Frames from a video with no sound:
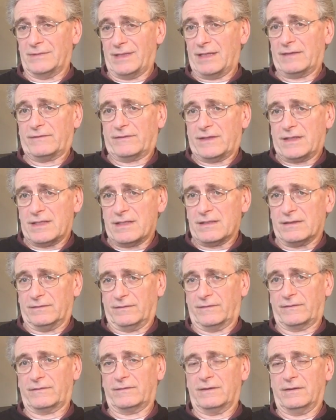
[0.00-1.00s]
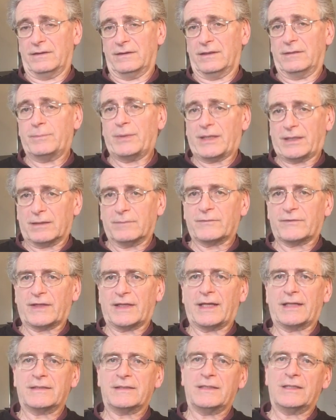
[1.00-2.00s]
Yes, it is. It becomes
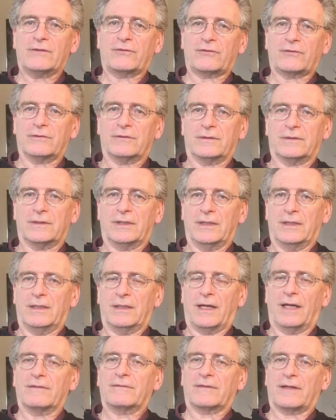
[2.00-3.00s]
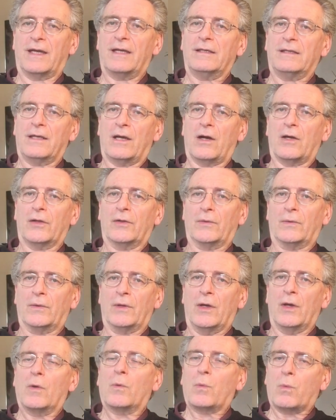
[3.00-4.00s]
an addiction as any
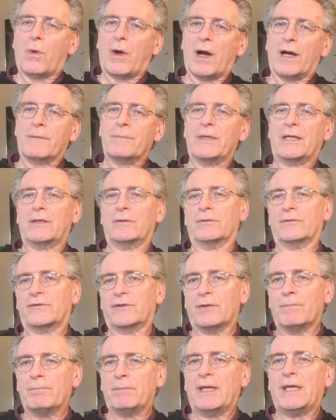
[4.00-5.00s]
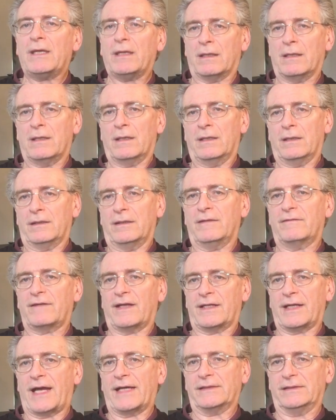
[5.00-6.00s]
other. Why? Because the me is
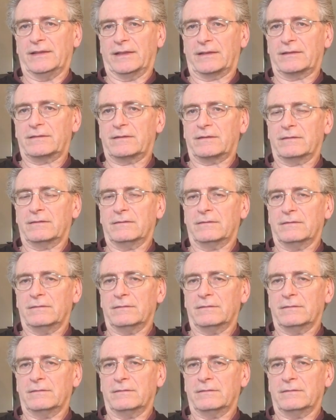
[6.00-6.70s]
an addict.